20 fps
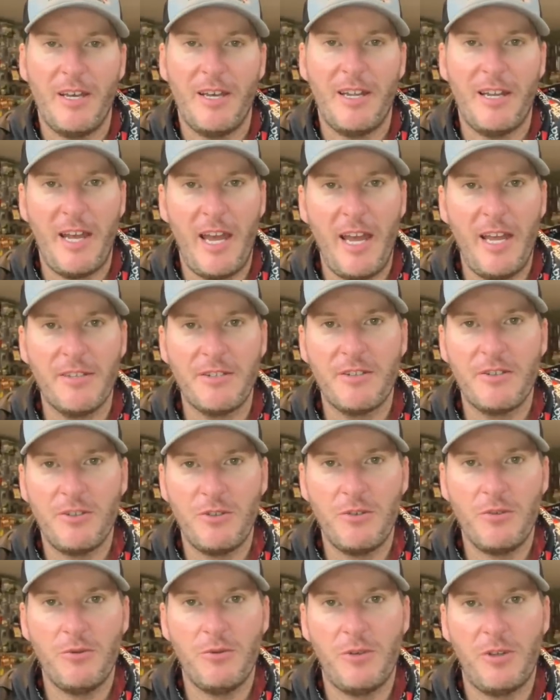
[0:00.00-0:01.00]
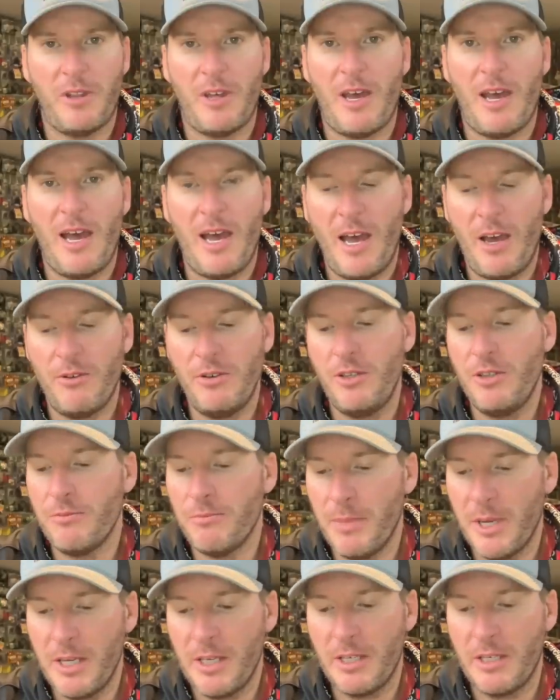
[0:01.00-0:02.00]
and it has to do with how do you
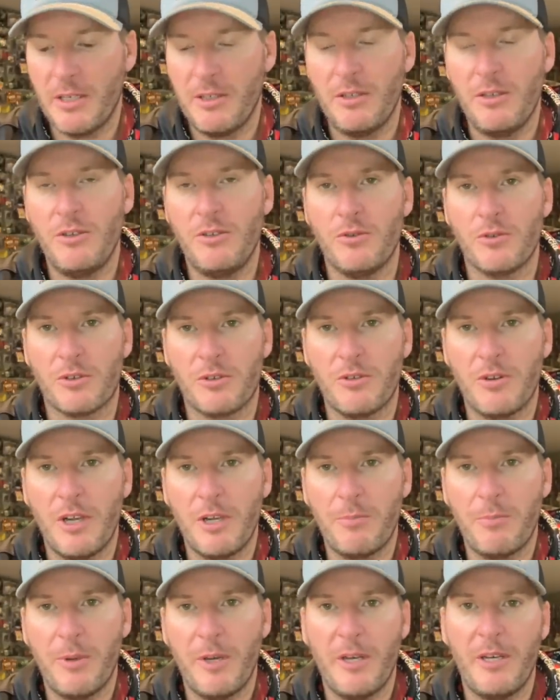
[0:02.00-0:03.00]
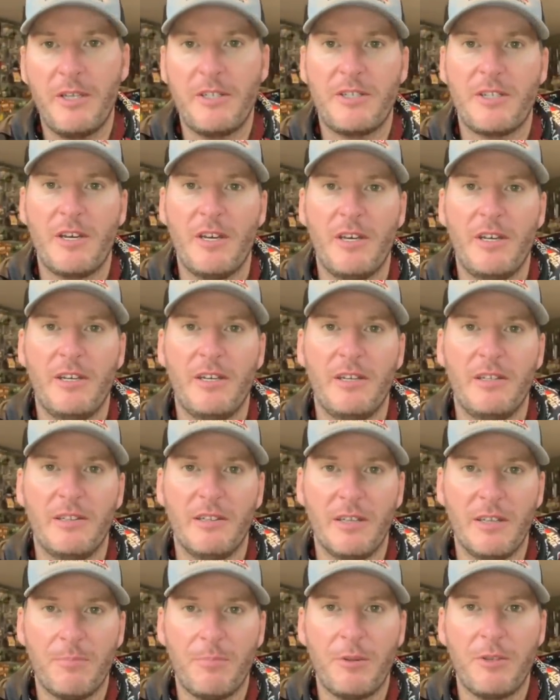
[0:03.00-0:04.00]
make your crankbaits and
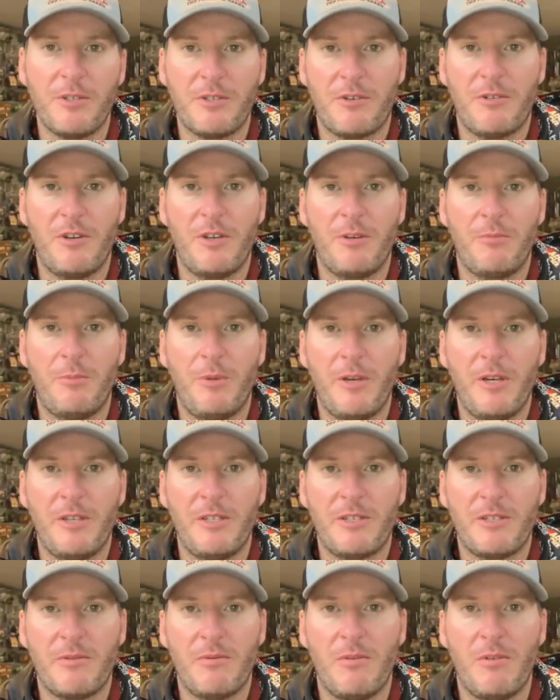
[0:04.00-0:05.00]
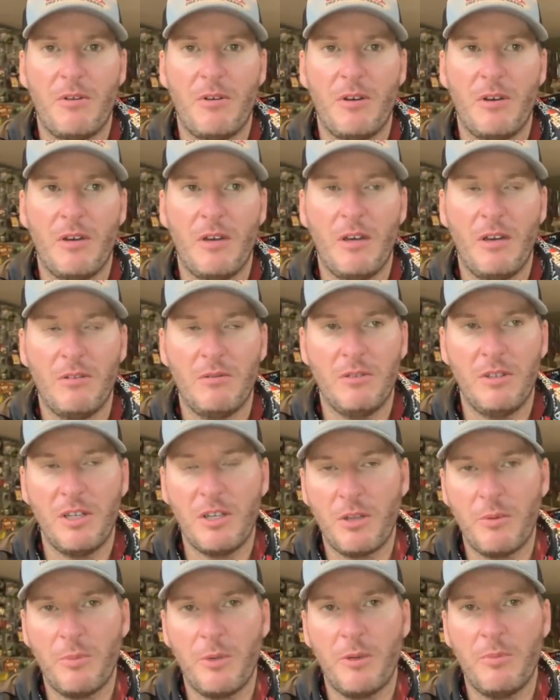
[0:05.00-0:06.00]
lipless crankbaits uh, a
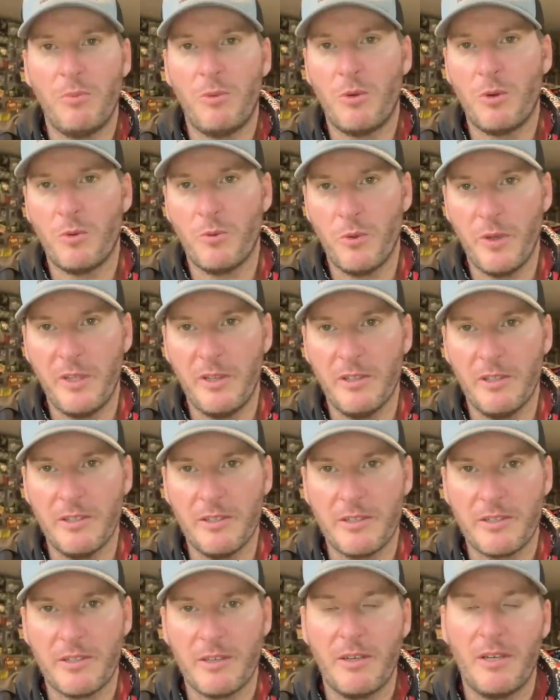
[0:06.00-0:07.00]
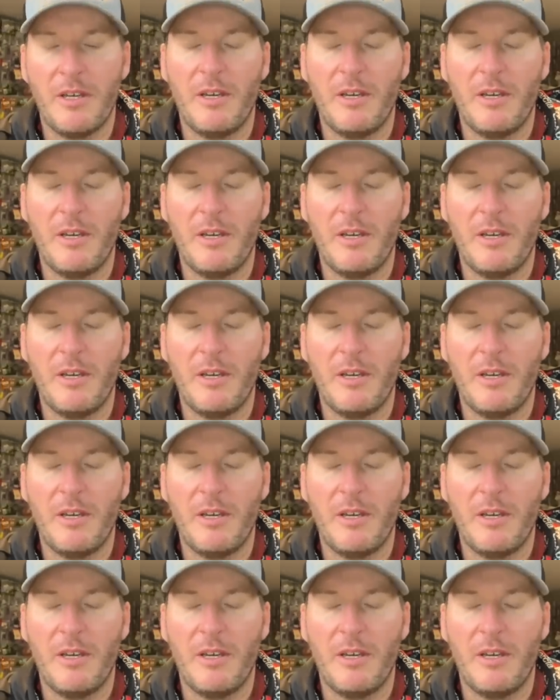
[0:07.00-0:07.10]
little bit more weedless.